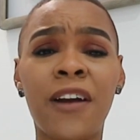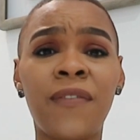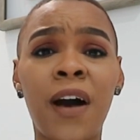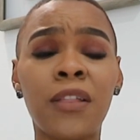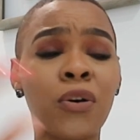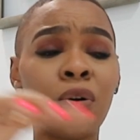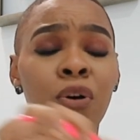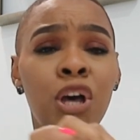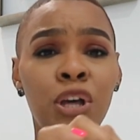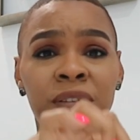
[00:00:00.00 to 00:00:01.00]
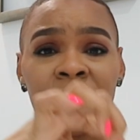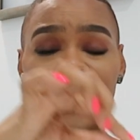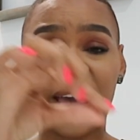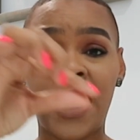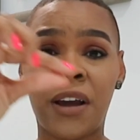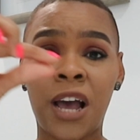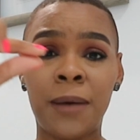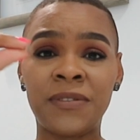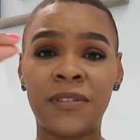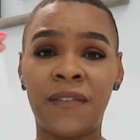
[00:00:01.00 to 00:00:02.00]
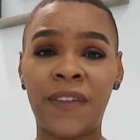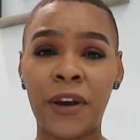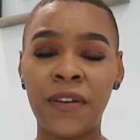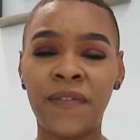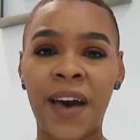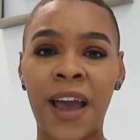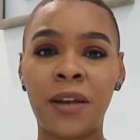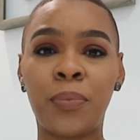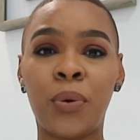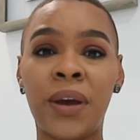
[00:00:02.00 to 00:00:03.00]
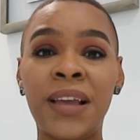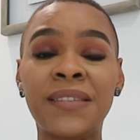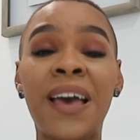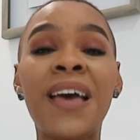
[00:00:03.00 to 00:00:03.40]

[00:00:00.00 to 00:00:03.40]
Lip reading: follicle, you see that the hair comes to a very fine point.